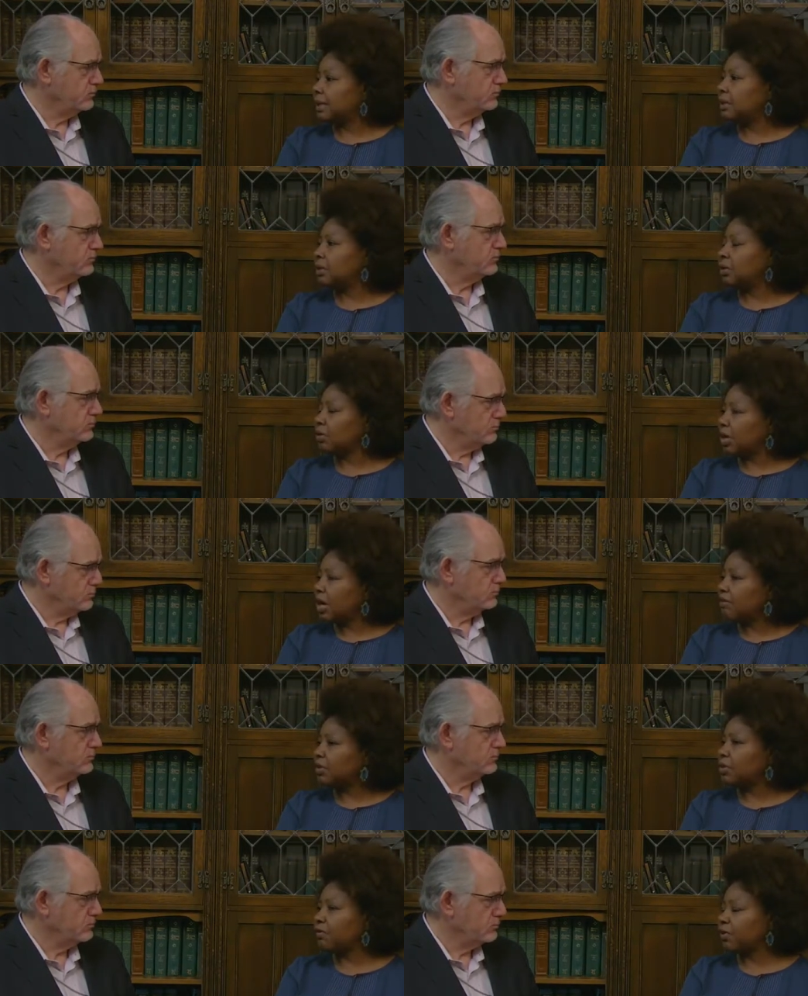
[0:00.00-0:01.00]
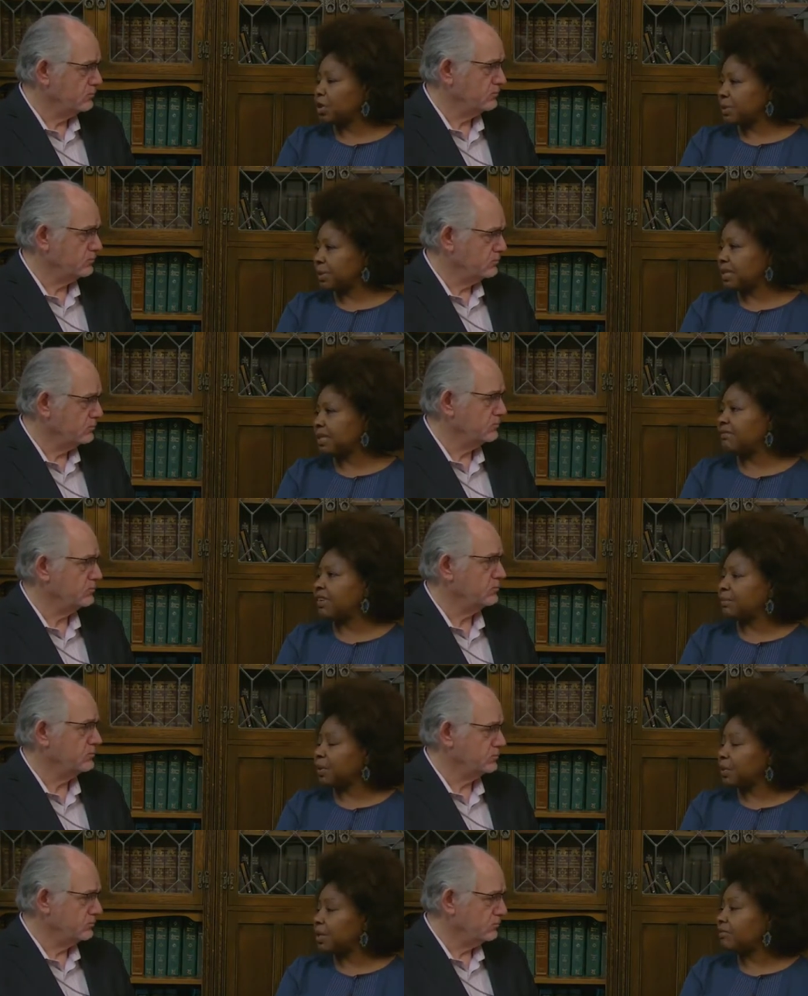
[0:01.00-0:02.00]
Speaker 1: you know, covers you for a specific
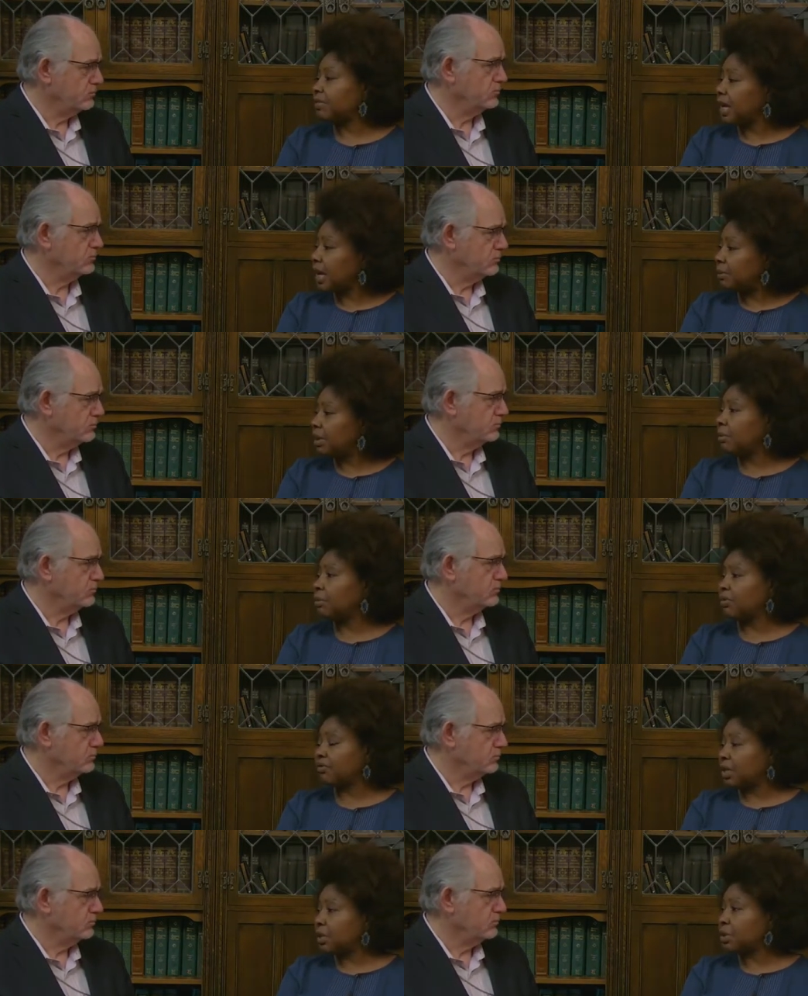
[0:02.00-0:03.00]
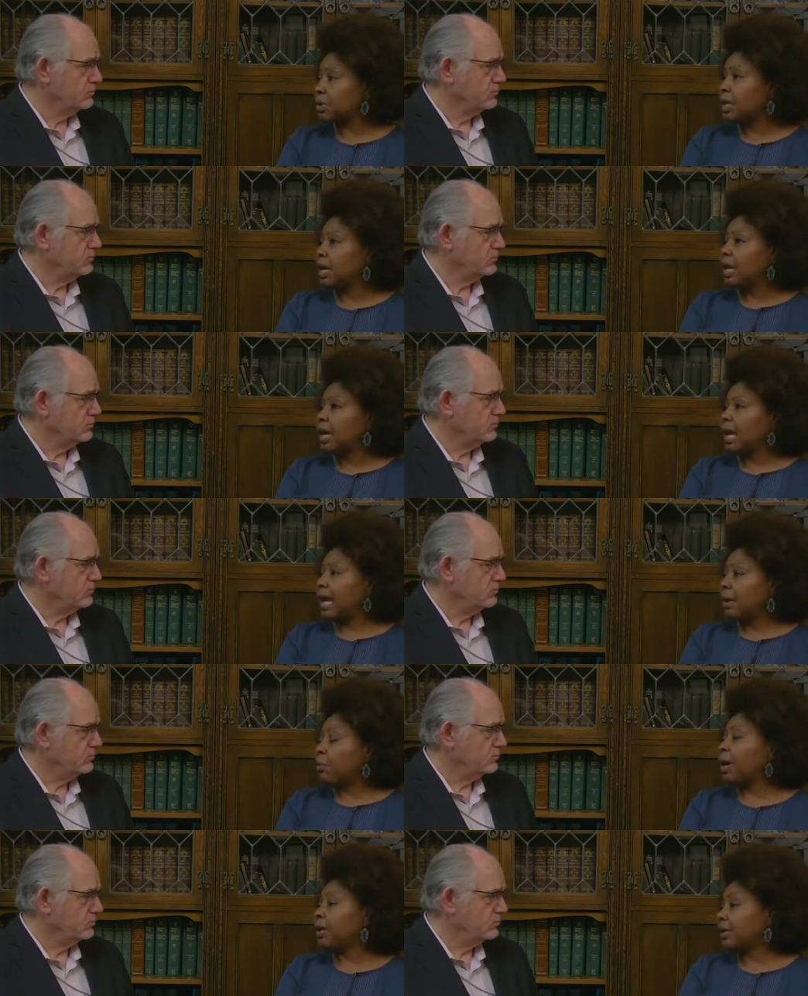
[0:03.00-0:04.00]
period of time, number of years, it,
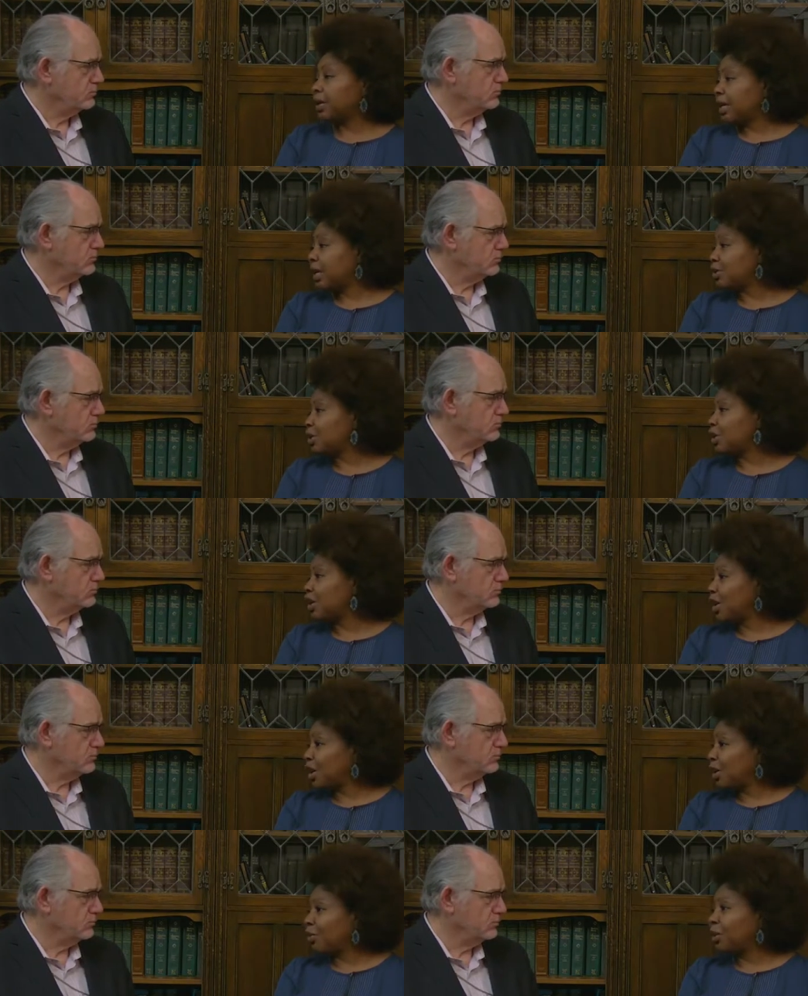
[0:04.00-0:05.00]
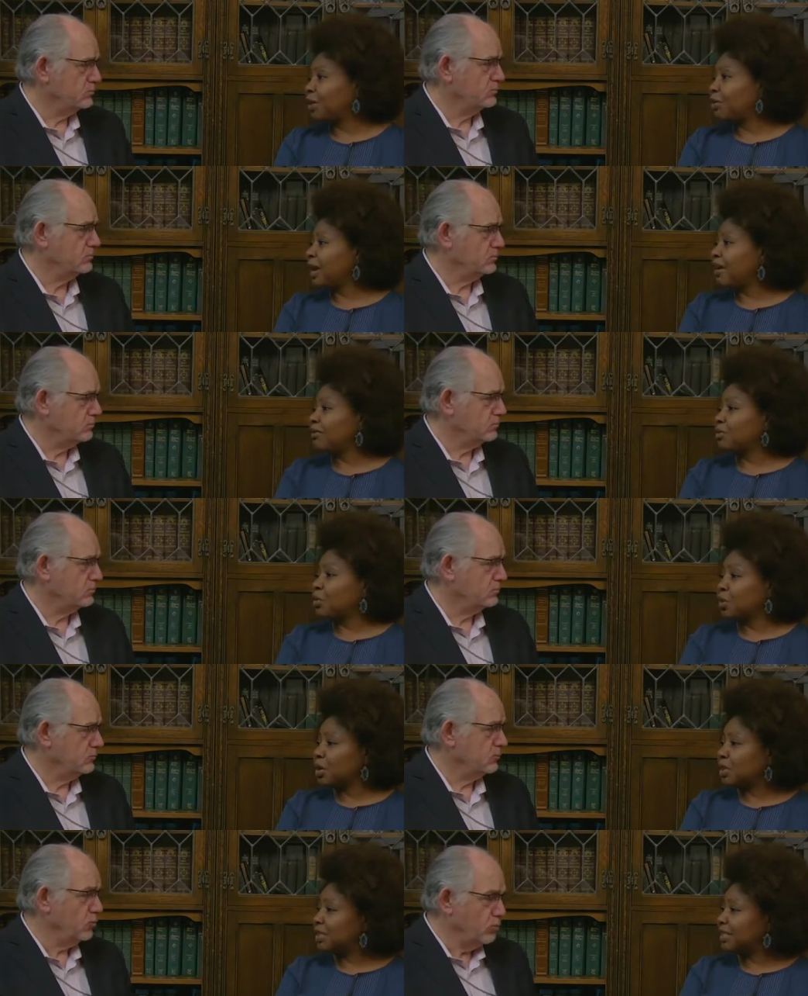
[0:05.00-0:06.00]
while your kids are young, while you have a
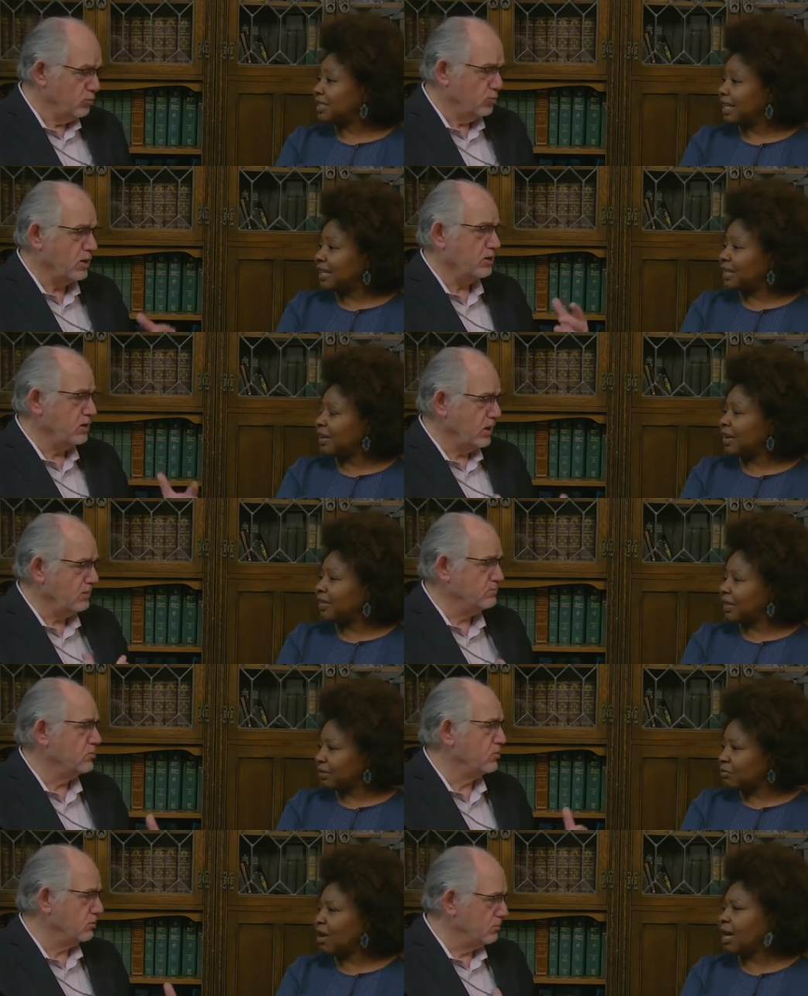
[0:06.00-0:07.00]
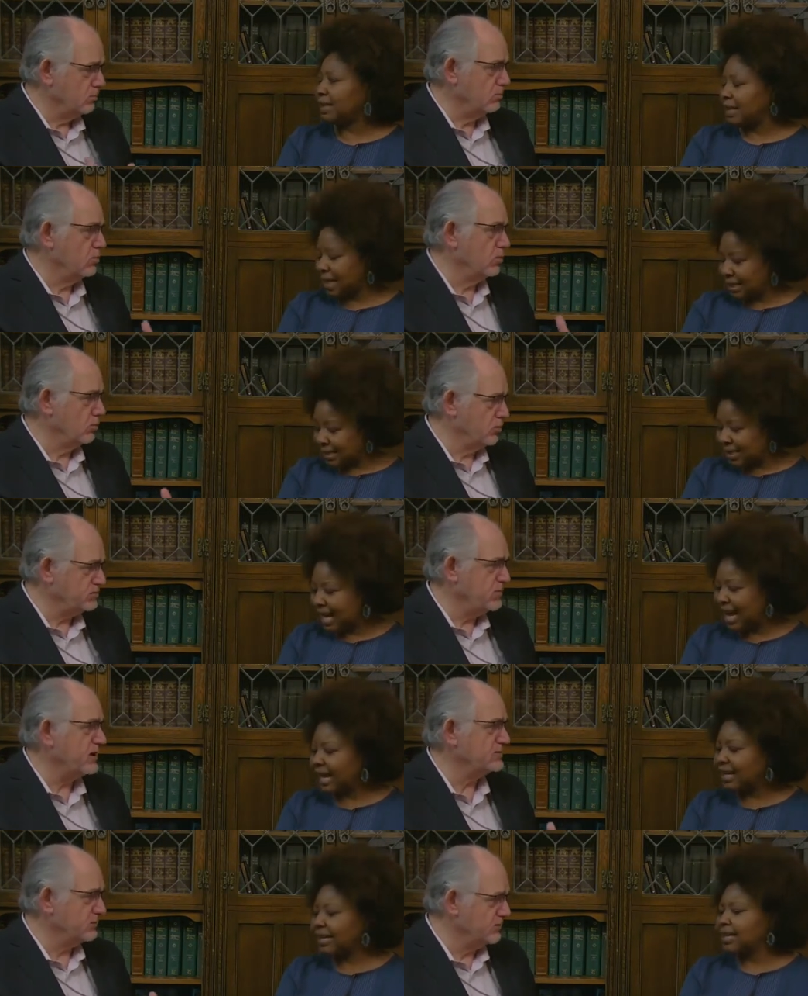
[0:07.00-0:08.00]
mortgage
Speaker 2: and debt. While you have more right. more exactly.
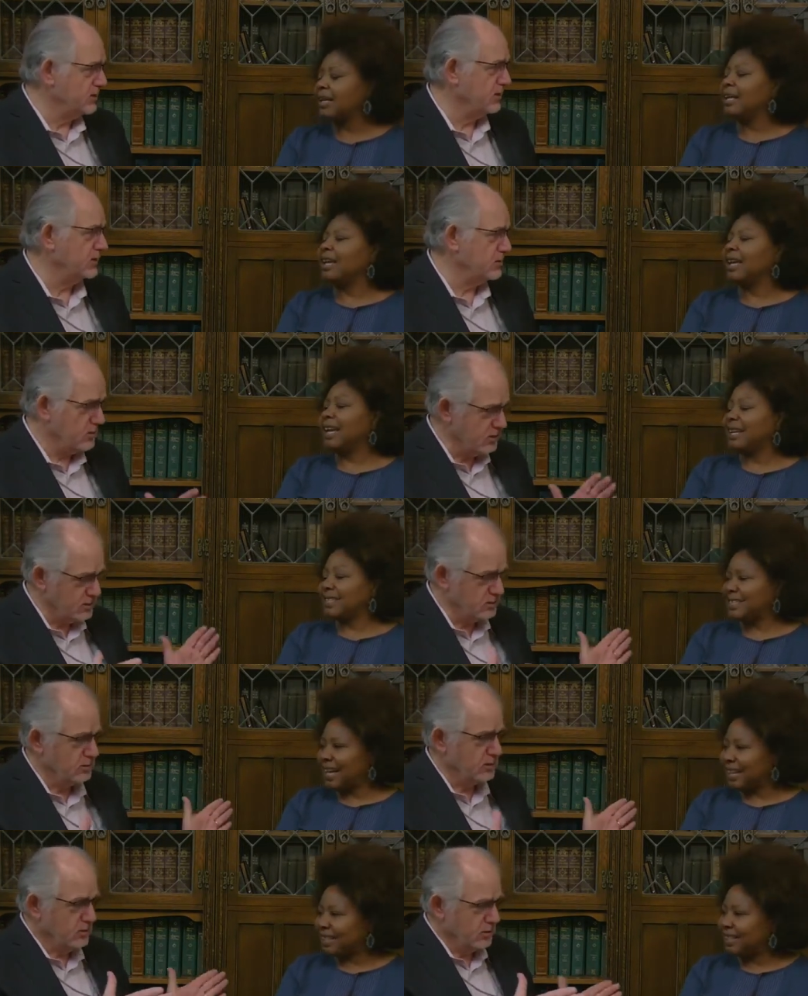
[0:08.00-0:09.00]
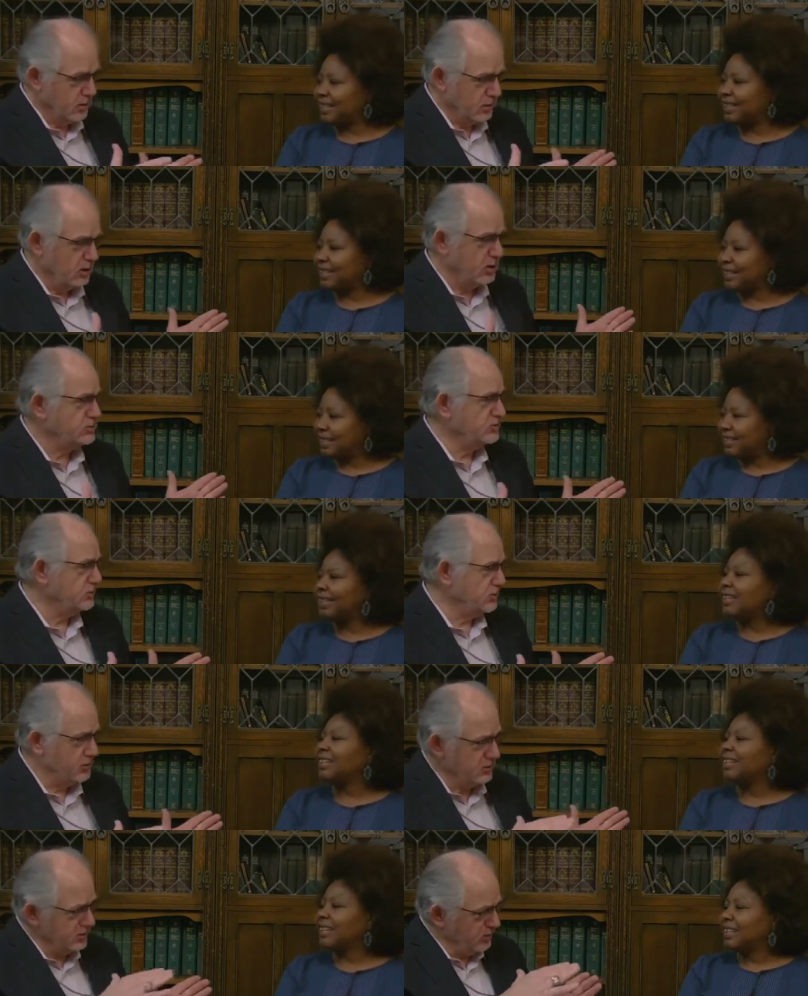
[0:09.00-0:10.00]
responsibility, you get exactly. a, a larger, then
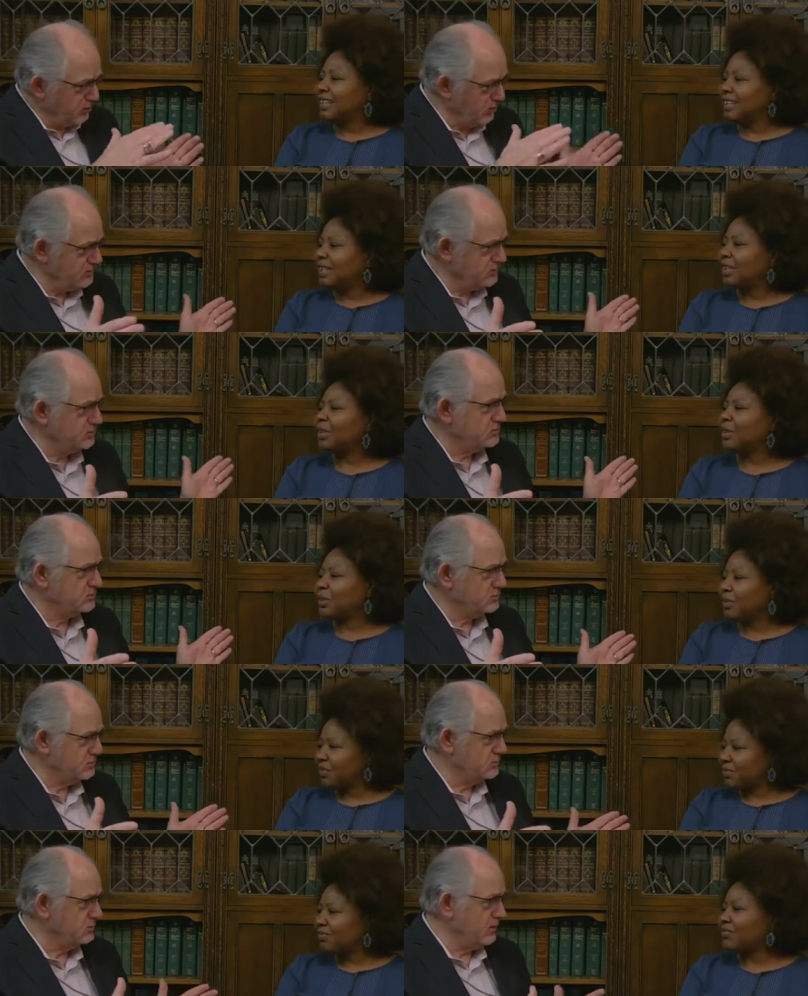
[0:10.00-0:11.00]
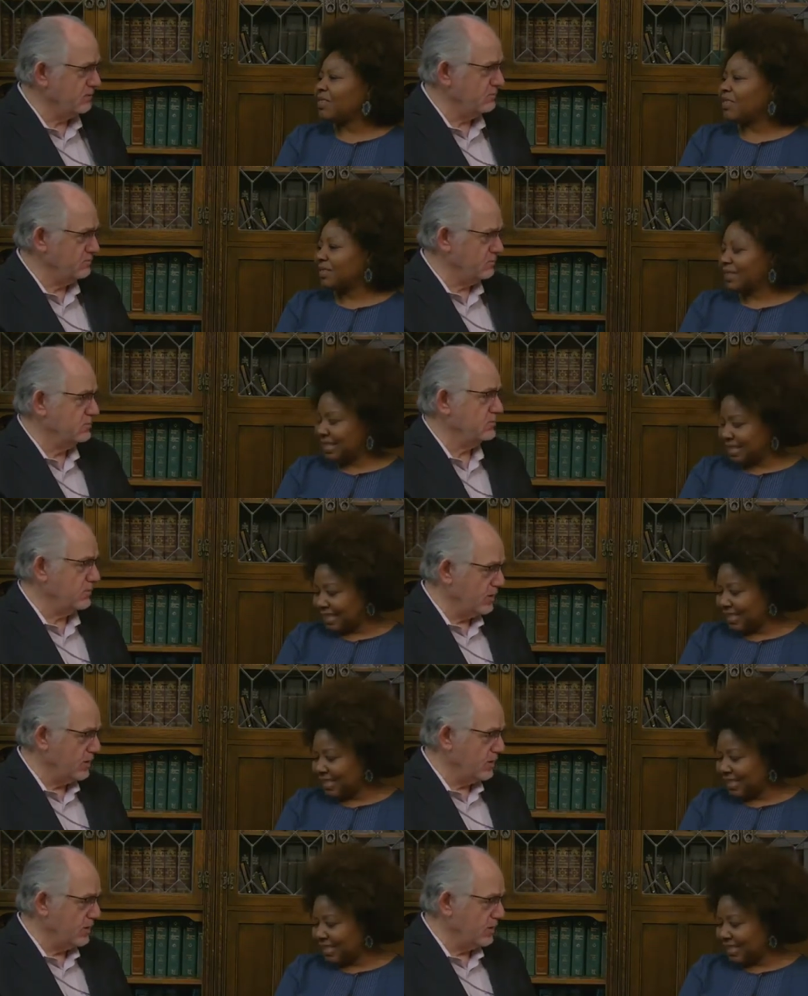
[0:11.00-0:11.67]
it decreases. That,
Speaker 1: well,